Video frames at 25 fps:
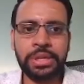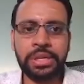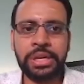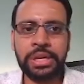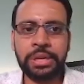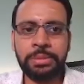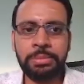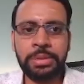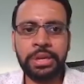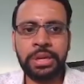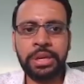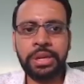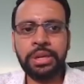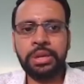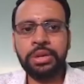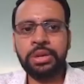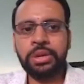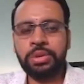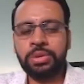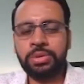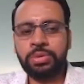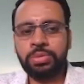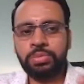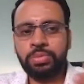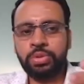Let me
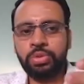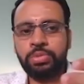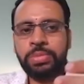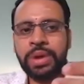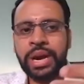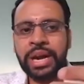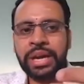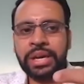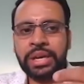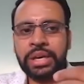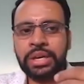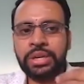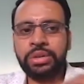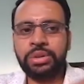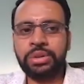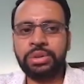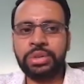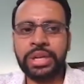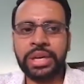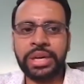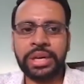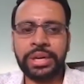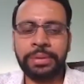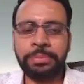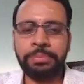move back into
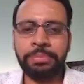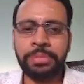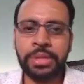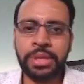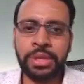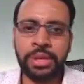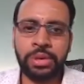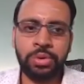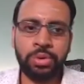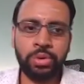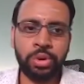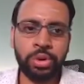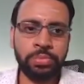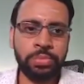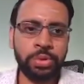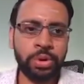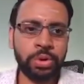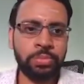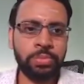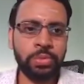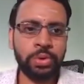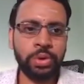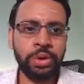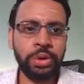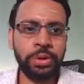the notebook mode.